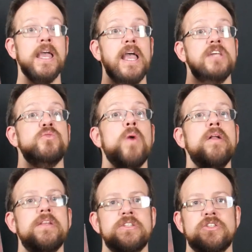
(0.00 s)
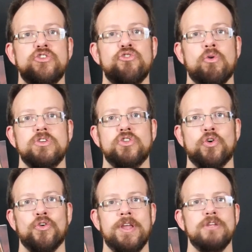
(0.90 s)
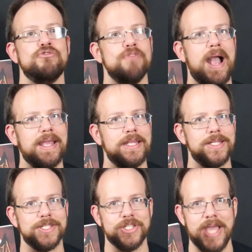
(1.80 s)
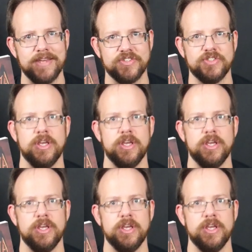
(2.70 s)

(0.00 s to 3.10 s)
as well as the short story Dracula's Guest,